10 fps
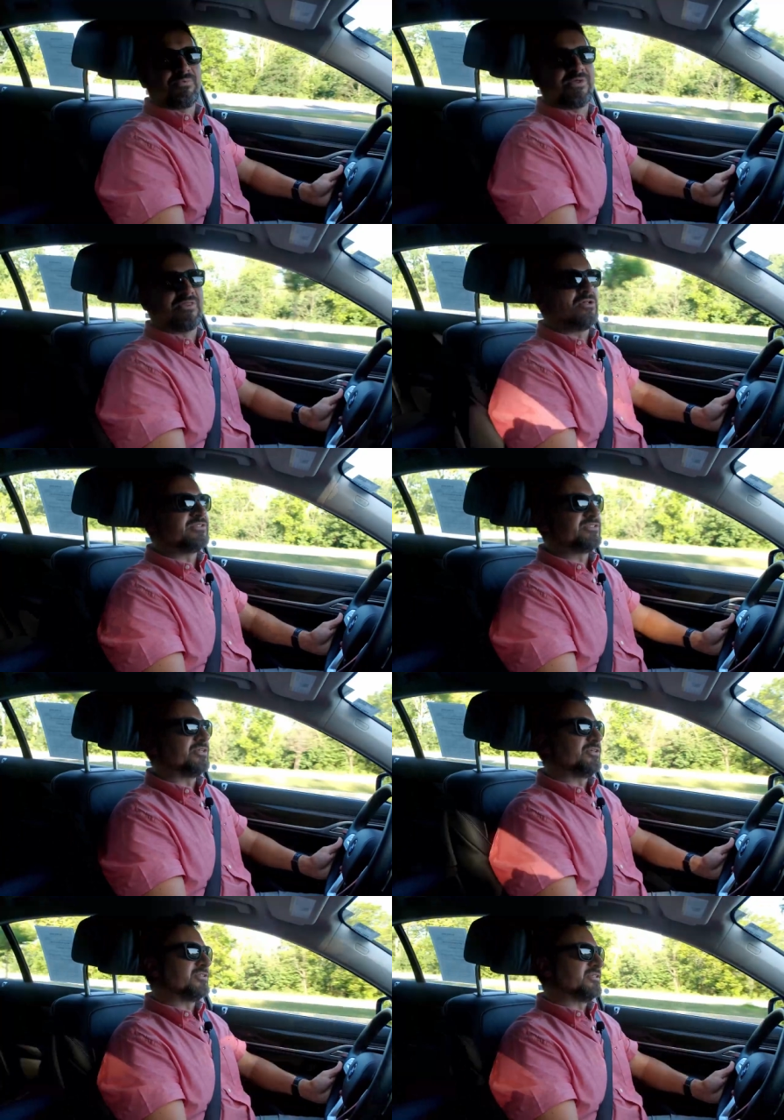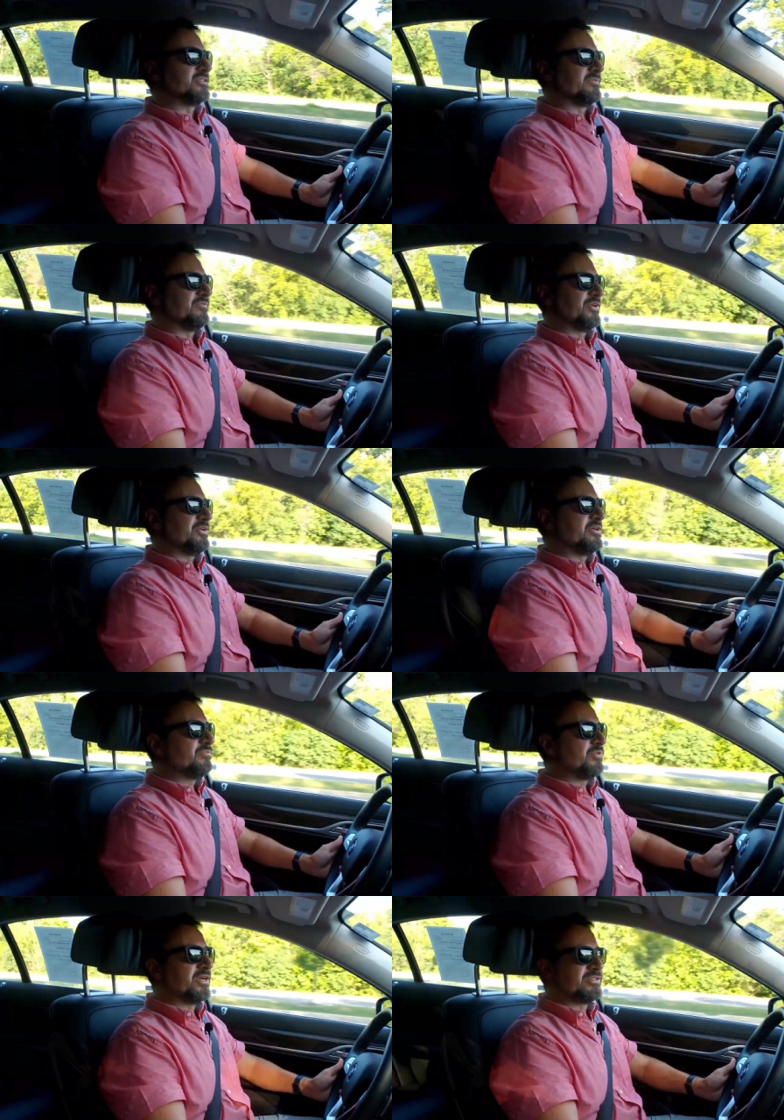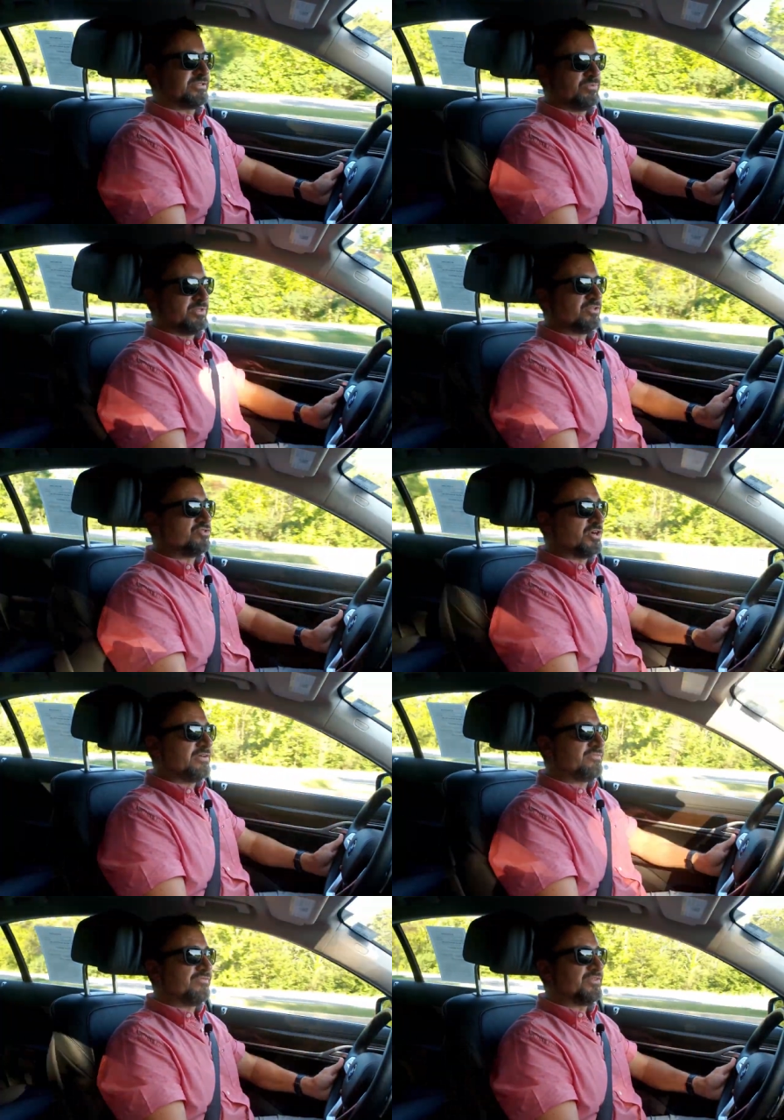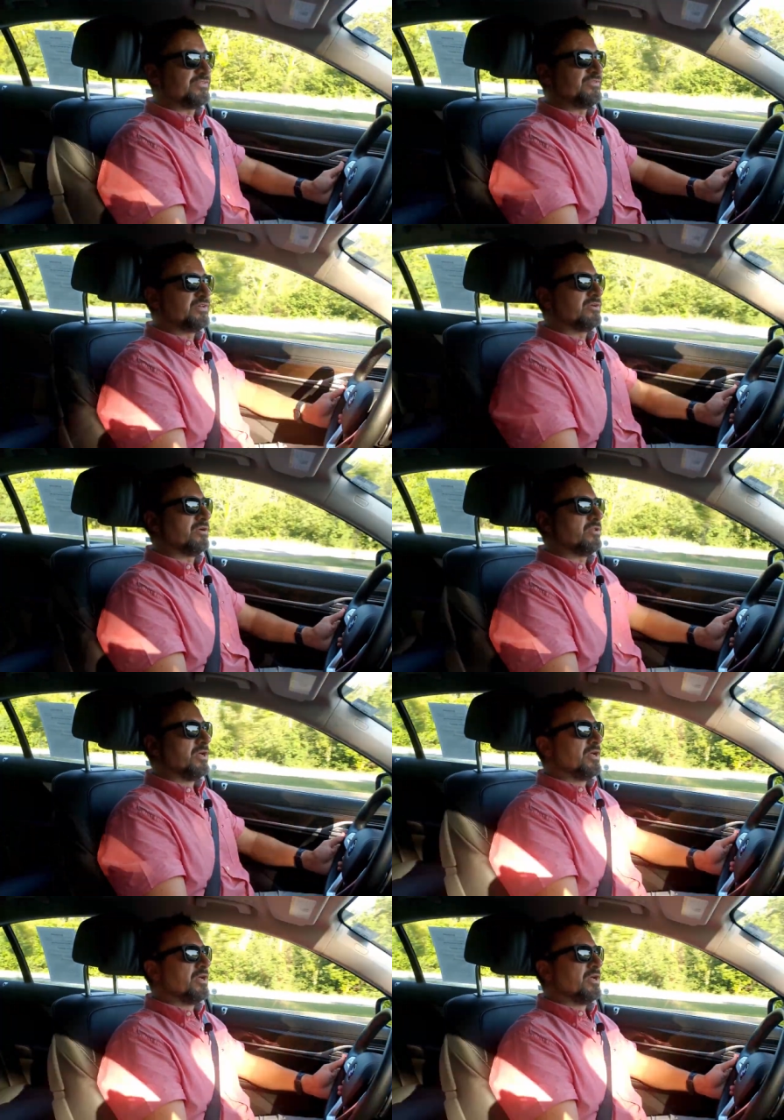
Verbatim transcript: With all seriousness, I'm very impressed with the drive of this vehicle.